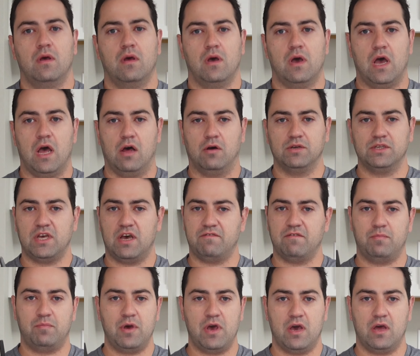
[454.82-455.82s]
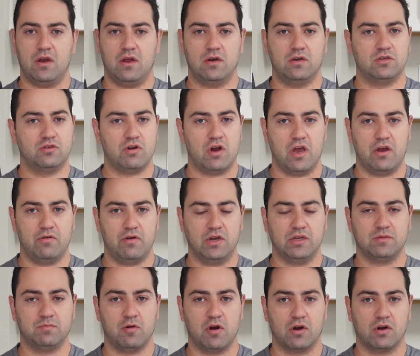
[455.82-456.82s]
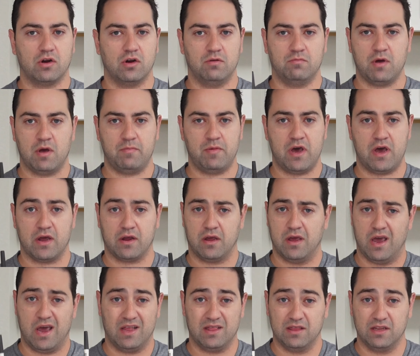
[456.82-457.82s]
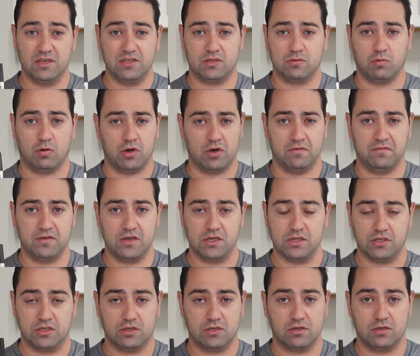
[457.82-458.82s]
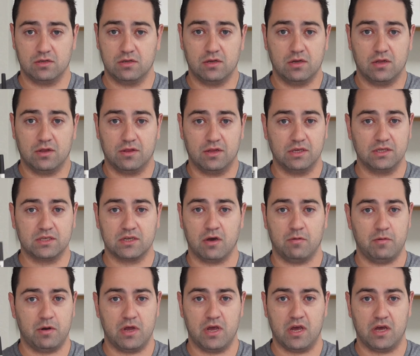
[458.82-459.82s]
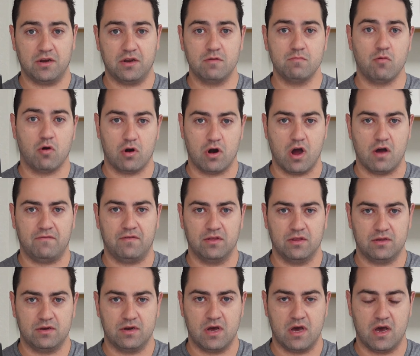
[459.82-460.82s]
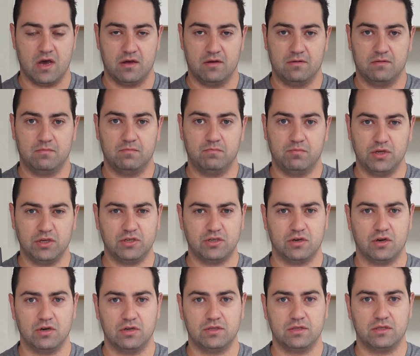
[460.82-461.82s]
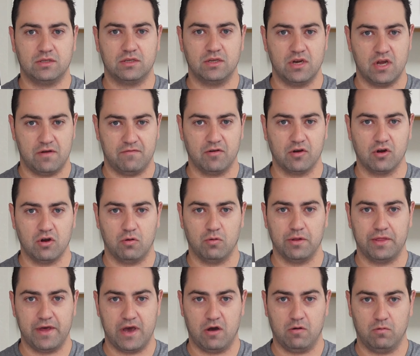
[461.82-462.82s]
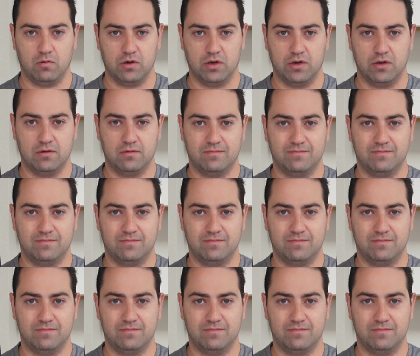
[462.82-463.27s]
I always have a pen and a dry erase marker in my bag, at least one of each. These come in handy more often than not. Be sure to never go without one.